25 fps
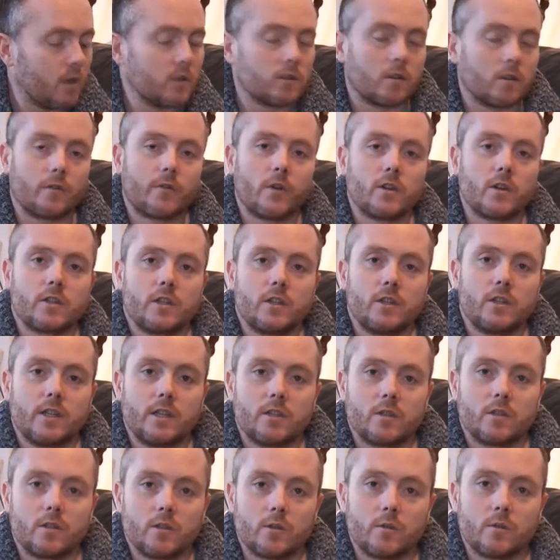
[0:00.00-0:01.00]
the first thing you
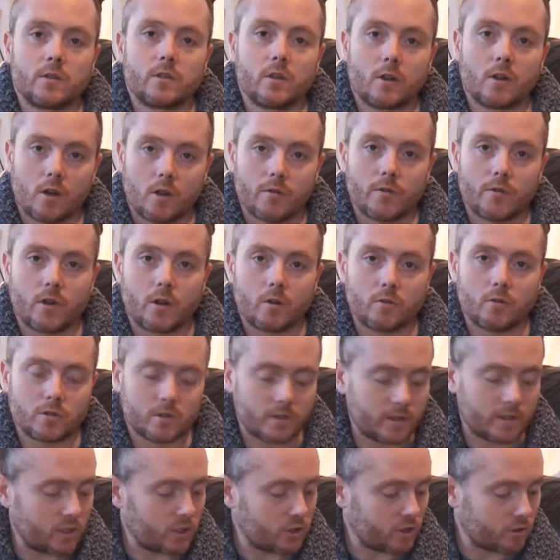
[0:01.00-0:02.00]
need to do is learn the notes
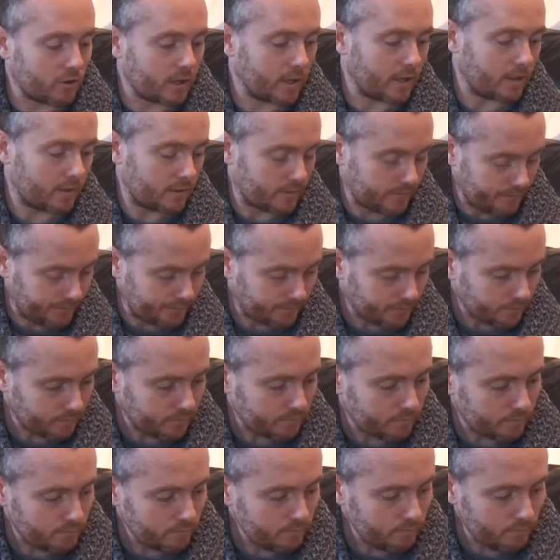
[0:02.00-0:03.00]
of these strings.
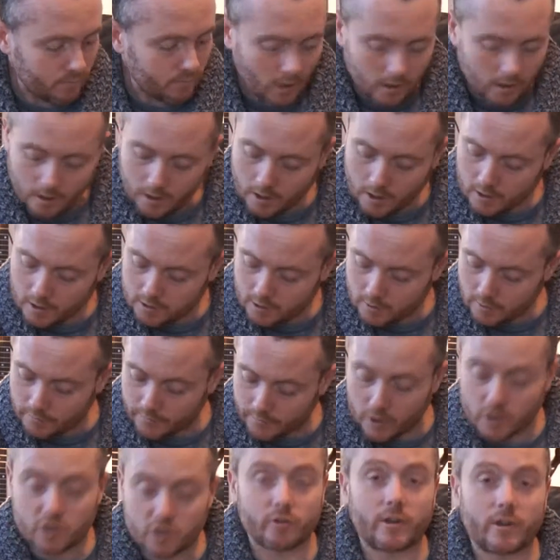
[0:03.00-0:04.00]
Uh, so the
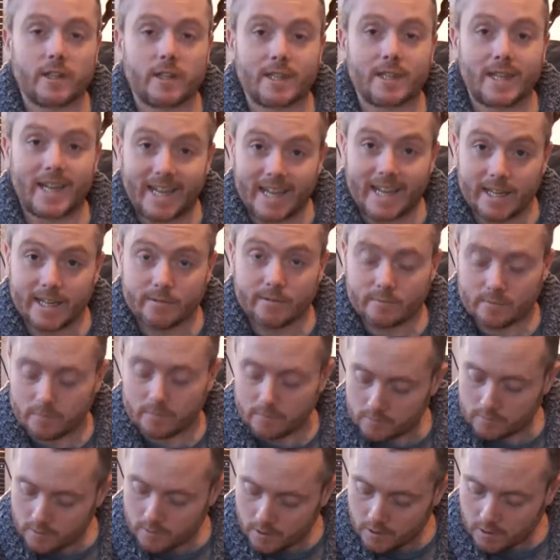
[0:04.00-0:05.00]
first string is an E,
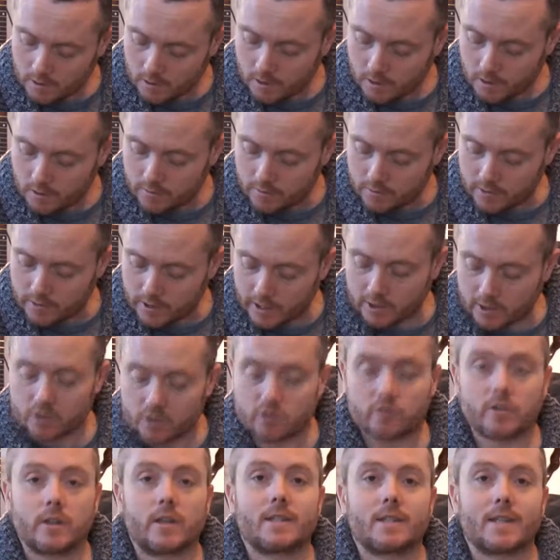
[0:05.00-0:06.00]
the second
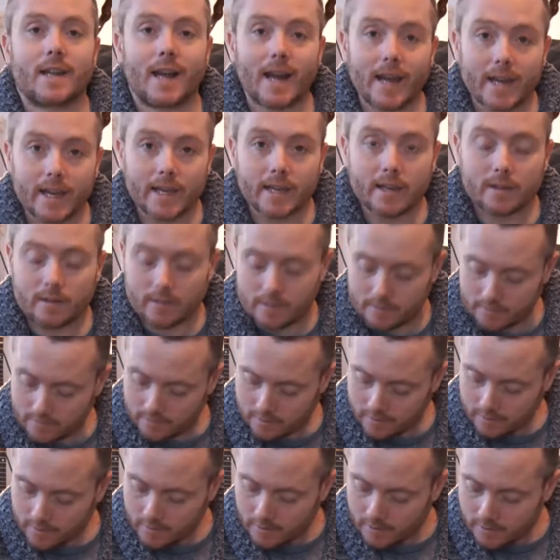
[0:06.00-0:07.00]
string is an A, the
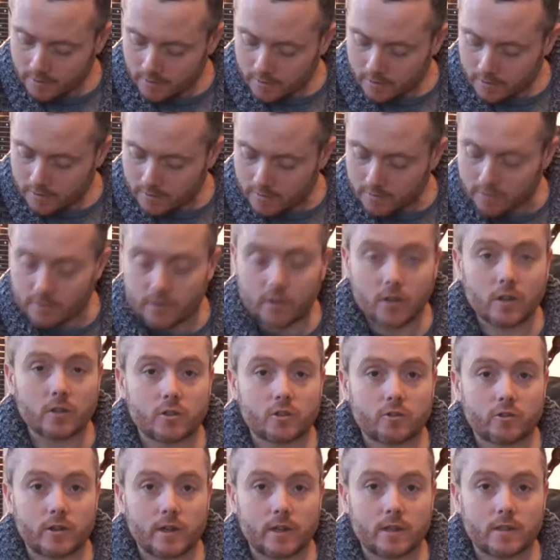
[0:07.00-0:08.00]
third
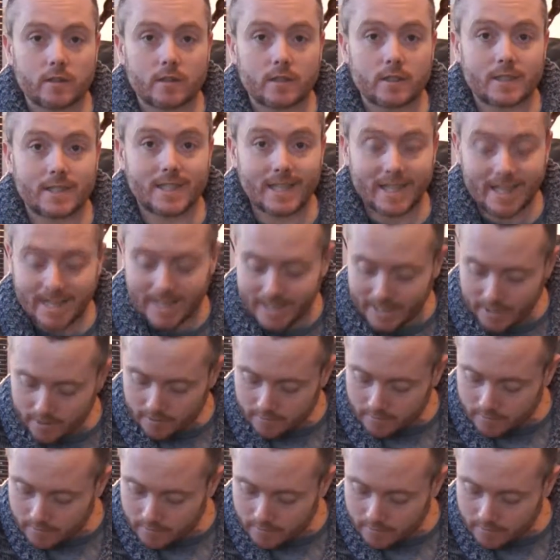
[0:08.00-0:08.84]
string is a D,